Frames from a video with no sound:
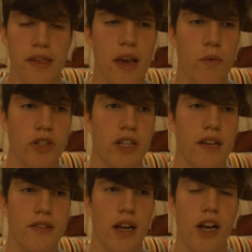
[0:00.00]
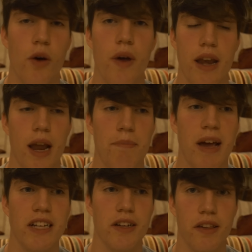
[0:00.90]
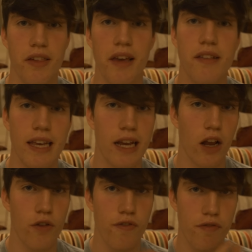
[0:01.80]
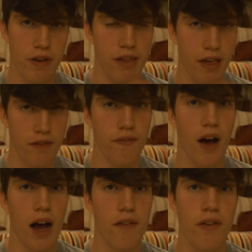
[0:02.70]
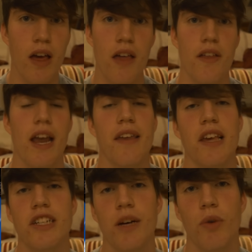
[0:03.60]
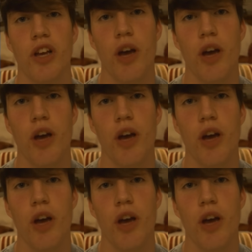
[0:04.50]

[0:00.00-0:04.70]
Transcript: say one session I go in and I'm benching 60 kilos for 3 sets of 5. The next session I want to